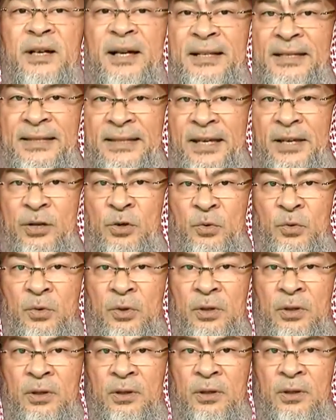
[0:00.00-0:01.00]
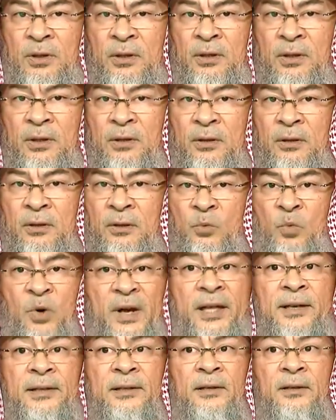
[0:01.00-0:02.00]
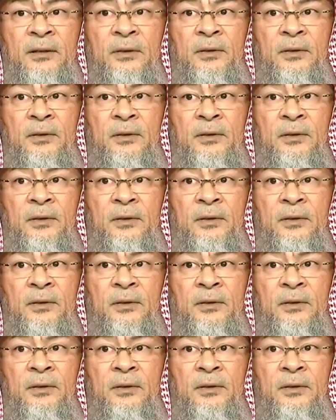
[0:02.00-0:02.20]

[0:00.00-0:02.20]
I see you. When